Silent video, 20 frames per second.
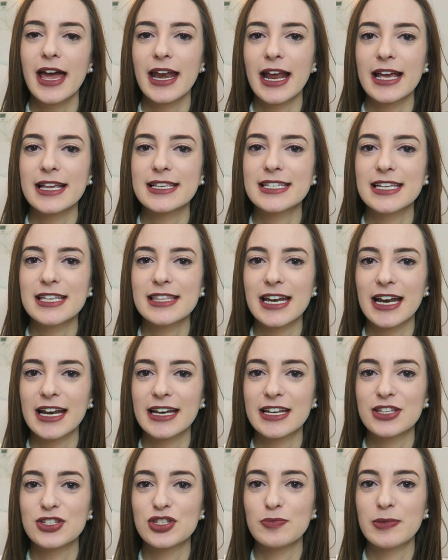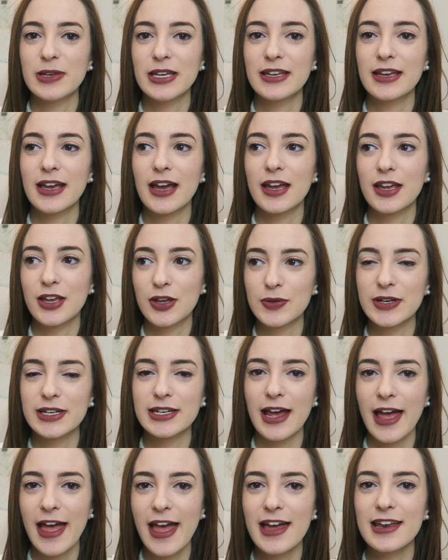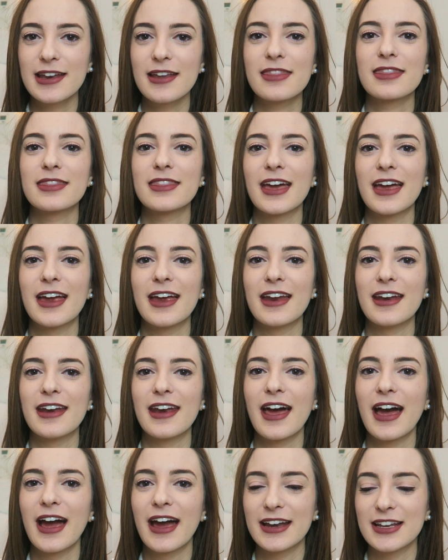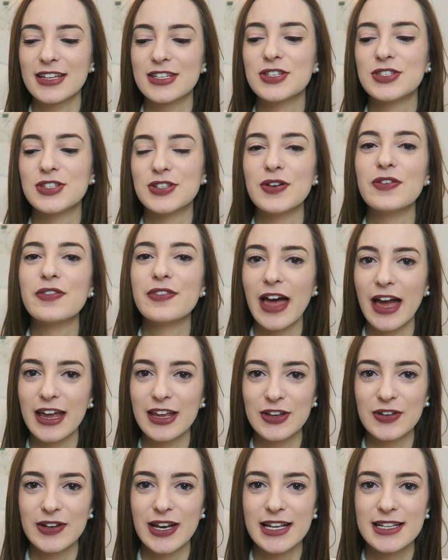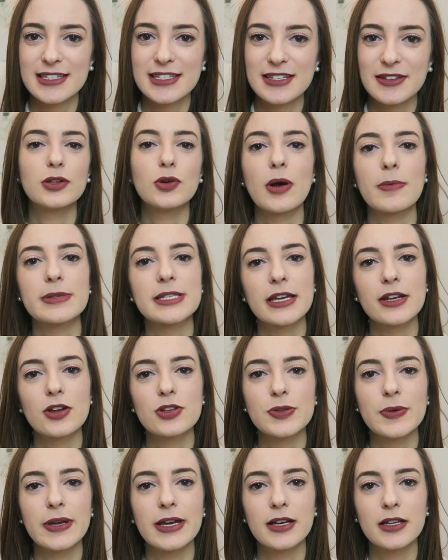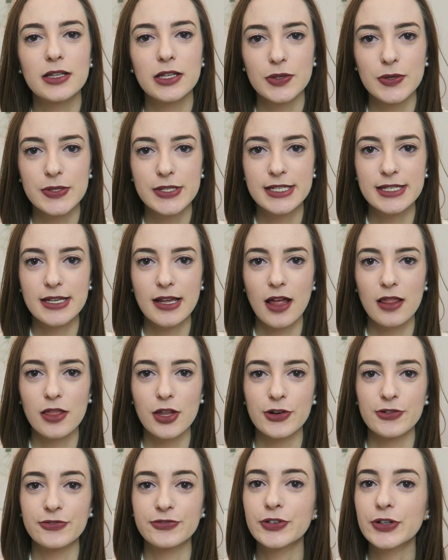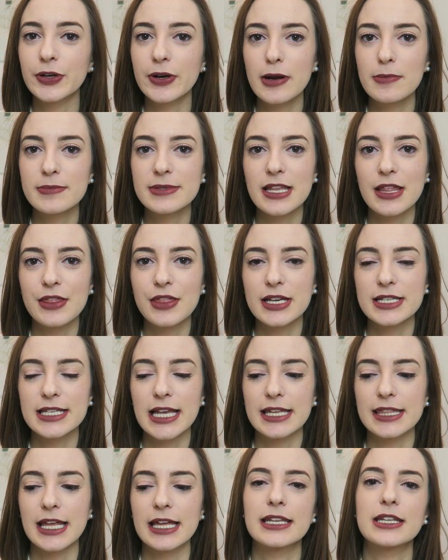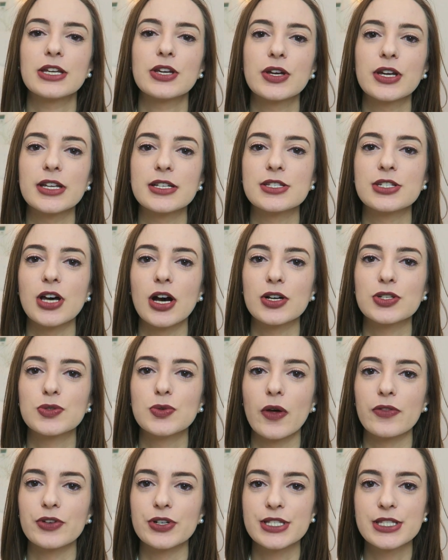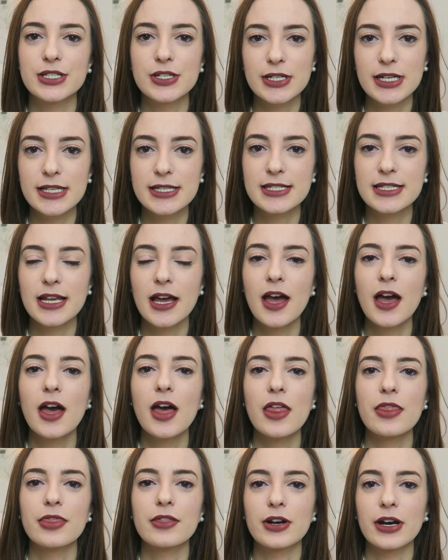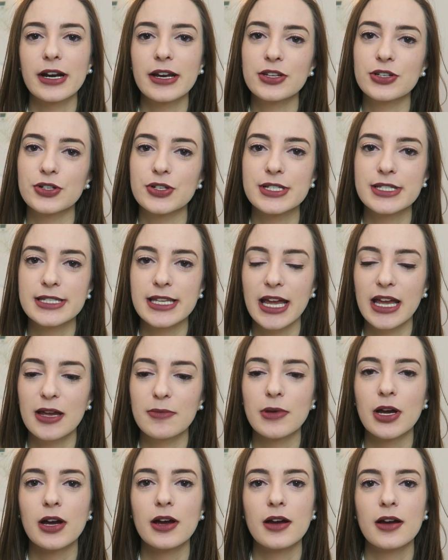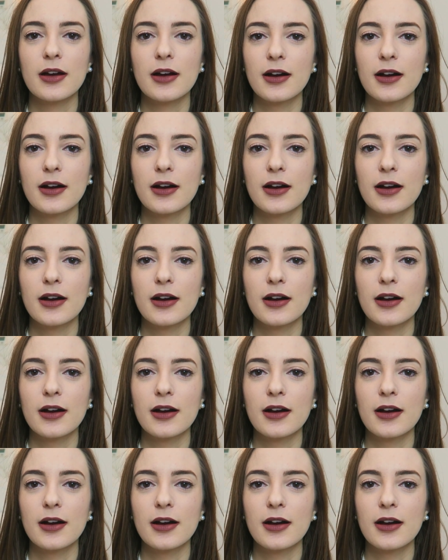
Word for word: and I see that I need to be a unit ahead, then I need to do that unit. The website also includes a lot of forums and things like that that you can talk to other students that are in your same